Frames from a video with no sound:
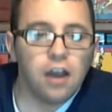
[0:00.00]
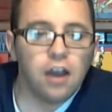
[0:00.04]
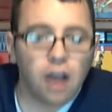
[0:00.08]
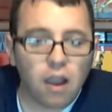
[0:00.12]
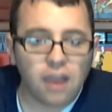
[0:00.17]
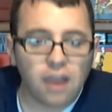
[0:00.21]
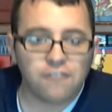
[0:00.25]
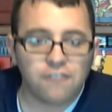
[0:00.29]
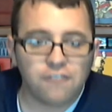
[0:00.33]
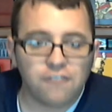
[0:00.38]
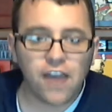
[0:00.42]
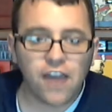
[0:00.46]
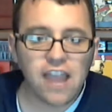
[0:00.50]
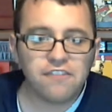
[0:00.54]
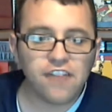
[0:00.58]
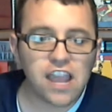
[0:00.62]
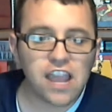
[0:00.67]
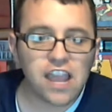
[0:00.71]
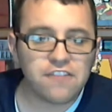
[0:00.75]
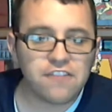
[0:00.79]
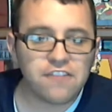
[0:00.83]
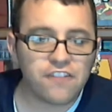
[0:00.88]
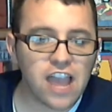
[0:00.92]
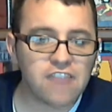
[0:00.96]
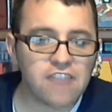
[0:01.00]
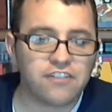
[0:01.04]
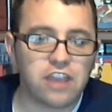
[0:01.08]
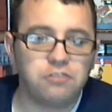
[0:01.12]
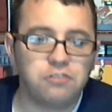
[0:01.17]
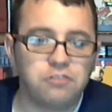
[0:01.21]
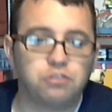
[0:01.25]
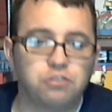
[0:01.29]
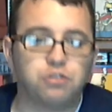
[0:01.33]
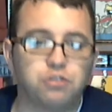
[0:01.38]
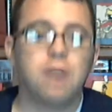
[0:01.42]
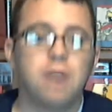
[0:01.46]
All right,
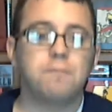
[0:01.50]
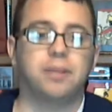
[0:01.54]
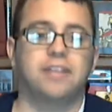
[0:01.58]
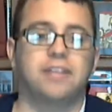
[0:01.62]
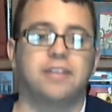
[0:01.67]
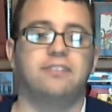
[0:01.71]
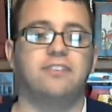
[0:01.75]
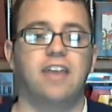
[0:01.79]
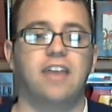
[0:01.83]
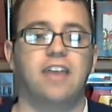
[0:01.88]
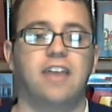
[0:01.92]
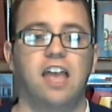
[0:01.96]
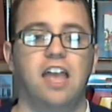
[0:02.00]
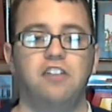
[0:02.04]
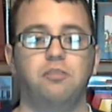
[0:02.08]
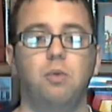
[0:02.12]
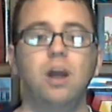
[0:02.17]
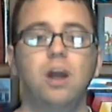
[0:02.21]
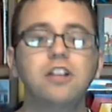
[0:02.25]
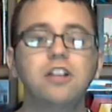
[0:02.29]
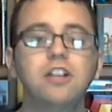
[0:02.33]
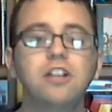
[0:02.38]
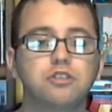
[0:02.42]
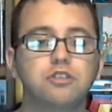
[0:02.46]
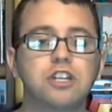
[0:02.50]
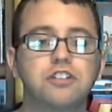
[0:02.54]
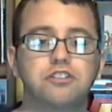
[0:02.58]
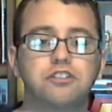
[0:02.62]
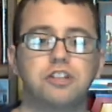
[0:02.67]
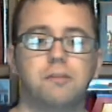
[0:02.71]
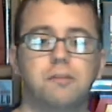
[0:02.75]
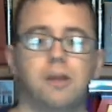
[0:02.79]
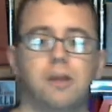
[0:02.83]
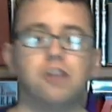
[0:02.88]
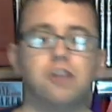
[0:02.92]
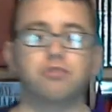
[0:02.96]
5555 Trumpet says, what tricks
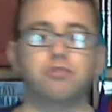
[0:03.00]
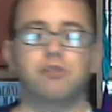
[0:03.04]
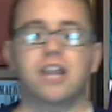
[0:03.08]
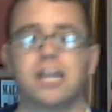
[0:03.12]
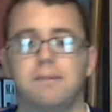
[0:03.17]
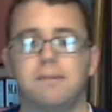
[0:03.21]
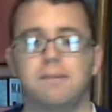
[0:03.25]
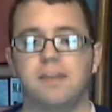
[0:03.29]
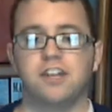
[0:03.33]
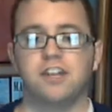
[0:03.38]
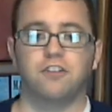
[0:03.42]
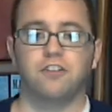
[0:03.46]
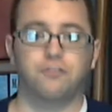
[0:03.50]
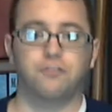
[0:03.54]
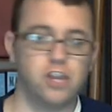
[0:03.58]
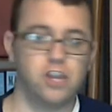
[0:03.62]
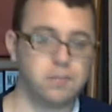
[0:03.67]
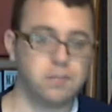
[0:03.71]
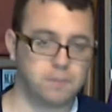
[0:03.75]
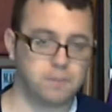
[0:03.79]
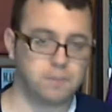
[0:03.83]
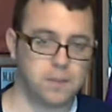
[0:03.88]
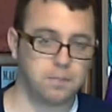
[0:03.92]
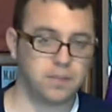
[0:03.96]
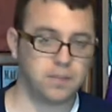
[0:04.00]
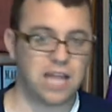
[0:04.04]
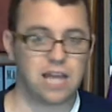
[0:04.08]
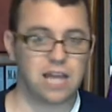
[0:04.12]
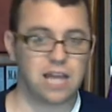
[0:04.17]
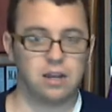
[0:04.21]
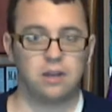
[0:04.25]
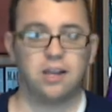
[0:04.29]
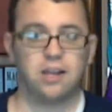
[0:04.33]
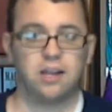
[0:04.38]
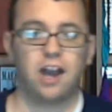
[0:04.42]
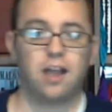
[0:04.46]
do you most recommend to freak people
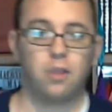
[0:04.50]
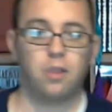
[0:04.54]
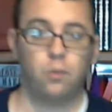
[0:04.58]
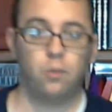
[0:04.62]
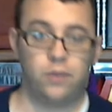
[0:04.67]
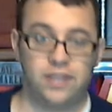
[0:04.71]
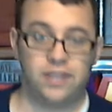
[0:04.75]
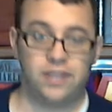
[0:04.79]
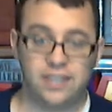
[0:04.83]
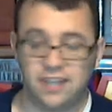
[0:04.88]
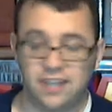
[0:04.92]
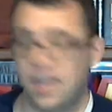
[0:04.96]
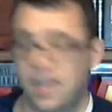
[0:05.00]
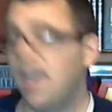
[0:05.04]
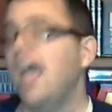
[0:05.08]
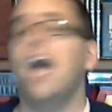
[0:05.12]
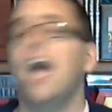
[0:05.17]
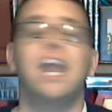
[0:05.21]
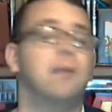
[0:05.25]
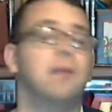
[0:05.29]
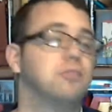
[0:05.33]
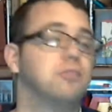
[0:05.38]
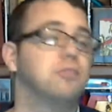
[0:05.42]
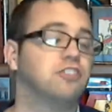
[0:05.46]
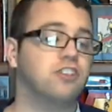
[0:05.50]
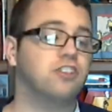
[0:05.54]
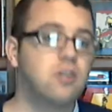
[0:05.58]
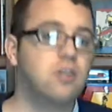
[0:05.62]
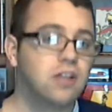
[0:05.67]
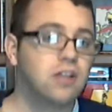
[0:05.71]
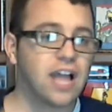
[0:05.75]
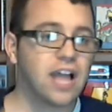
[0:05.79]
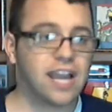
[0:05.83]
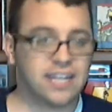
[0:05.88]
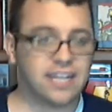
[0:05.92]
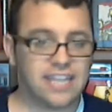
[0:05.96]
out on Halloween? And I'm
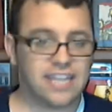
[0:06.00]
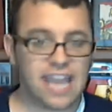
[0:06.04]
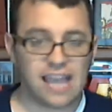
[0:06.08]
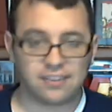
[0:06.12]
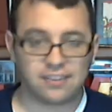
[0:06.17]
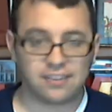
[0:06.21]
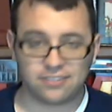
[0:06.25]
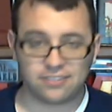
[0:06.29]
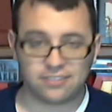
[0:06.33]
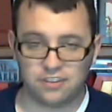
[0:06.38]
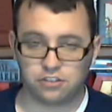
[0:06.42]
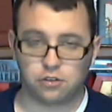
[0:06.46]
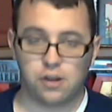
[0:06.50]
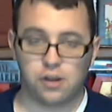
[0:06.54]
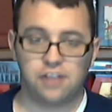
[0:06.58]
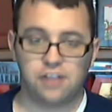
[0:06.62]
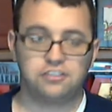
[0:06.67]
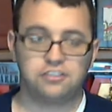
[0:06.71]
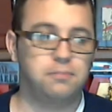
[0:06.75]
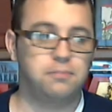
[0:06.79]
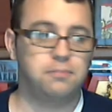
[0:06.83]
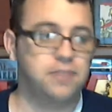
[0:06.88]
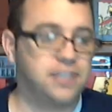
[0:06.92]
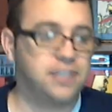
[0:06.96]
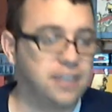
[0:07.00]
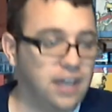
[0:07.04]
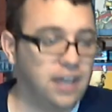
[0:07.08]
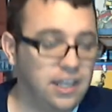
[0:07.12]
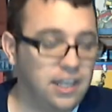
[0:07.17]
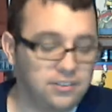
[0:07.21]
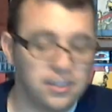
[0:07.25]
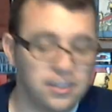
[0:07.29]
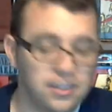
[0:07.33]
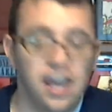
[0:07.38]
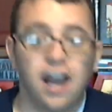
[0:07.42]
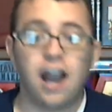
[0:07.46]
so glad he asked this question
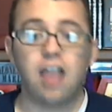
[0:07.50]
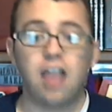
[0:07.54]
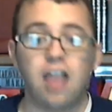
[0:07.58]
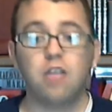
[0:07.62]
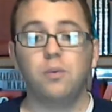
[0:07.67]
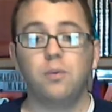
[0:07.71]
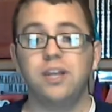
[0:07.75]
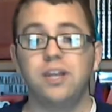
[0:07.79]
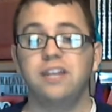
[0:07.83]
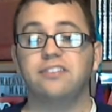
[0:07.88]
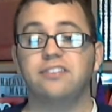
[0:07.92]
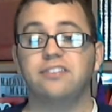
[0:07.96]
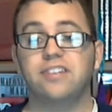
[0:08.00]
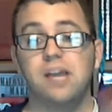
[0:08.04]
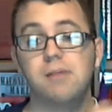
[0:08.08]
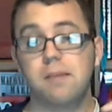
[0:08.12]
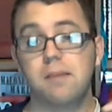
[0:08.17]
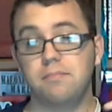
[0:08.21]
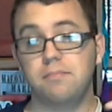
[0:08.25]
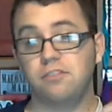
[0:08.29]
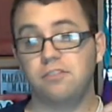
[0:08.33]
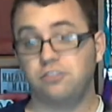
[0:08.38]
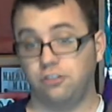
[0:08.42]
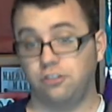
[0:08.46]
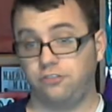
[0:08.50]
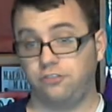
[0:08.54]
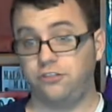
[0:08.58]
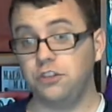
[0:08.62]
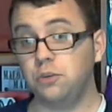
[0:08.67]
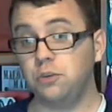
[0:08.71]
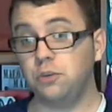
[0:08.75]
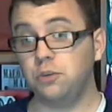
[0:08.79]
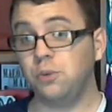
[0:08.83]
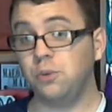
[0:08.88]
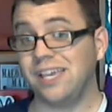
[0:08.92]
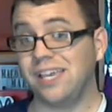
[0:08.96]
because Halloween is coming up in just a
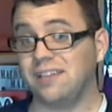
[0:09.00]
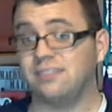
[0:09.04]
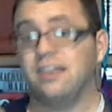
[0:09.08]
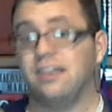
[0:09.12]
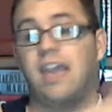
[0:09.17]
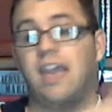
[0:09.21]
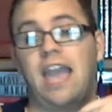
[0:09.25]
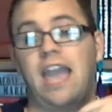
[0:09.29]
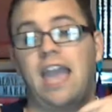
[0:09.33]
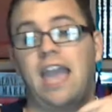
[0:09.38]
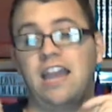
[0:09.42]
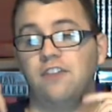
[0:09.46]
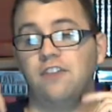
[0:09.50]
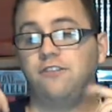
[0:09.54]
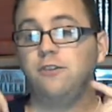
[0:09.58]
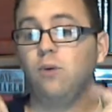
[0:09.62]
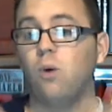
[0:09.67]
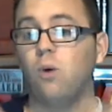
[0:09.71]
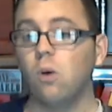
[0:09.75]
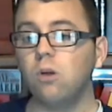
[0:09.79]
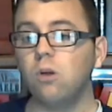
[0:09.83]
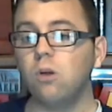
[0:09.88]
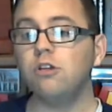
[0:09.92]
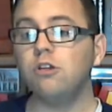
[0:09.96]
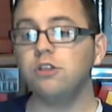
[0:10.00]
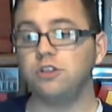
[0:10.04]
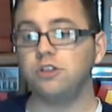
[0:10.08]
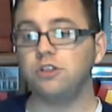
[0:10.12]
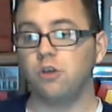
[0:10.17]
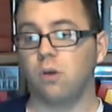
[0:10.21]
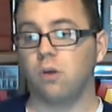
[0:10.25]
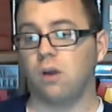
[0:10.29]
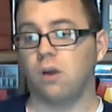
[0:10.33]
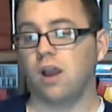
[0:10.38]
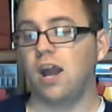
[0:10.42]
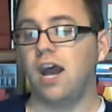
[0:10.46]
few weeks. And if you order
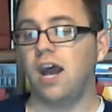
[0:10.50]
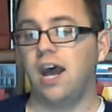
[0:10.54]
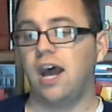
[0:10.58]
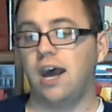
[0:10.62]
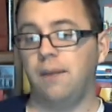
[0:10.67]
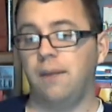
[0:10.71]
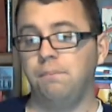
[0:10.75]
your